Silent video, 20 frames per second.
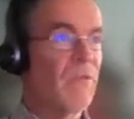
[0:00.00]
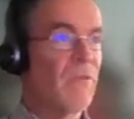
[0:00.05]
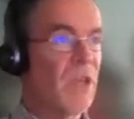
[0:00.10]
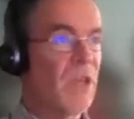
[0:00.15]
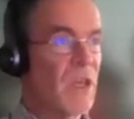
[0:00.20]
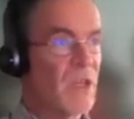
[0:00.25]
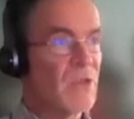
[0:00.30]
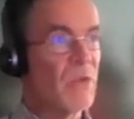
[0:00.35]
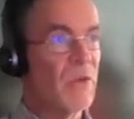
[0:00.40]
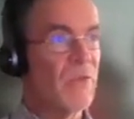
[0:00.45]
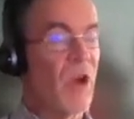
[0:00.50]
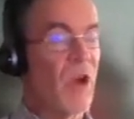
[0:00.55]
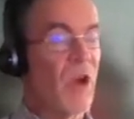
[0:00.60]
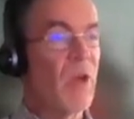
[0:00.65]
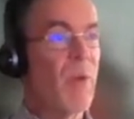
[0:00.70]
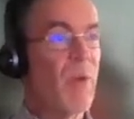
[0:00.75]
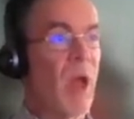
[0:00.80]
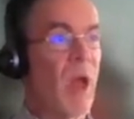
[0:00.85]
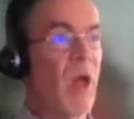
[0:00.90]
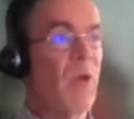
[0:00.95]
These are a
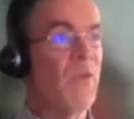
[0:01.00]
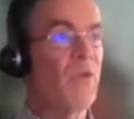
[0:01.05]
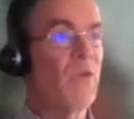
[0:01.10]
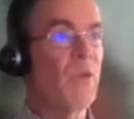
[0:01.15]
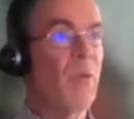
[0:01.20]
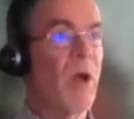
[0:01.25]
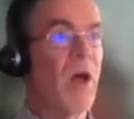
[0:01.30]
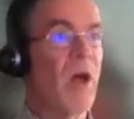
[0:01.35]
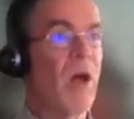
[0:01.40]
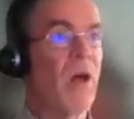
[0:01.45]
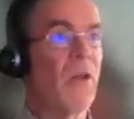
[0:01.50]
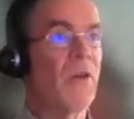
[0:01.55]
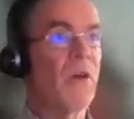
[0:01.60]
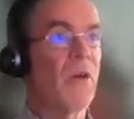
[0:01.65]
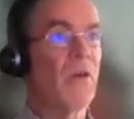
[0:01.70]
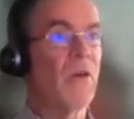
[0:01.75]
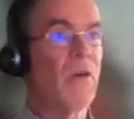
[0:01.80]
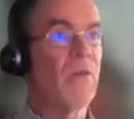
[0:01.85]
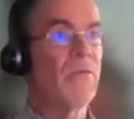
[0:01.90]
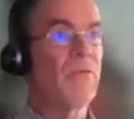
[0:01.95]
very powerful part
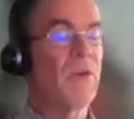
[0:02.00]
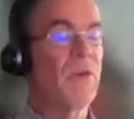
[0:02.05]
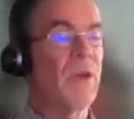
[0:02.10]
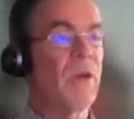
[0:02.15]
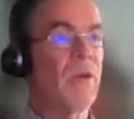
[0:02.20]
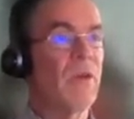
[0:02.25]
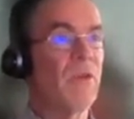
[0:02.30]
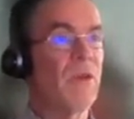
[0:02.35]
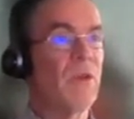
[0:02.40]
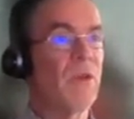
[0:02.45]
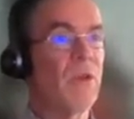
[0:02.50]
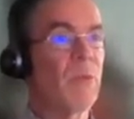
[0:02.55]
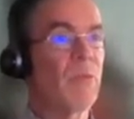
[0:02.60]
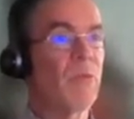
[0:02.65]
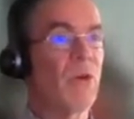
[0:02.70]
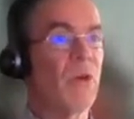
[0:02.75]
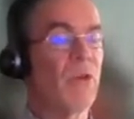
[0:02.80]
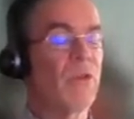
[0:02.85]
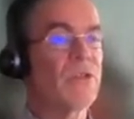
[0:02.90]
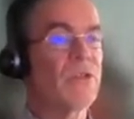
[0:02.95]
of the
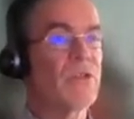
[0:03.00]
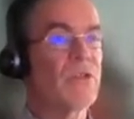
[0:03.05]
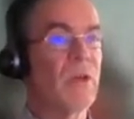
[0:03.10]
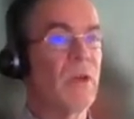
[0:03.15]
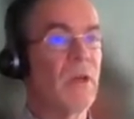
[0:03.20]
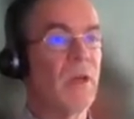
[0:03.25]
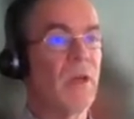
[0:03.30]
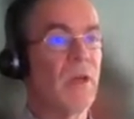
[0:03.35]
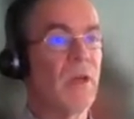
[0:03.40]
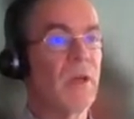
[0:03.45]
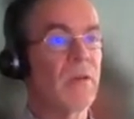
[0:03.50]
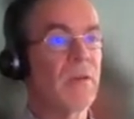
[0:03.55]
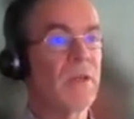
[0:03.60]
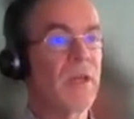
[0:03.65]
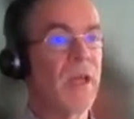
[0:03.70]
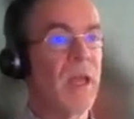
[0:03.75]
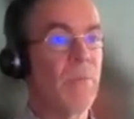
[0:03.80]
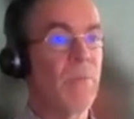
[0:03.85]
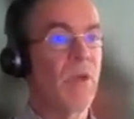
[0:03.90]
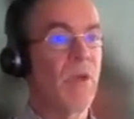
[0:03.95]
UniProt
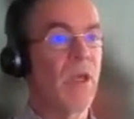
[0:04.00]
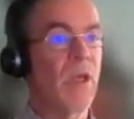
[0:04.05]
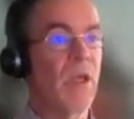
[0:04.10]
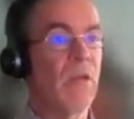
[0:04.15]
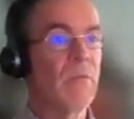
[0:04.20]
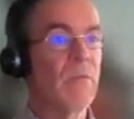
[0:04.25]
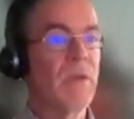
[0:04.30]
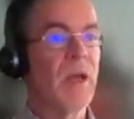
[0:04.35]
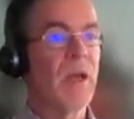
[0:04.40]
KB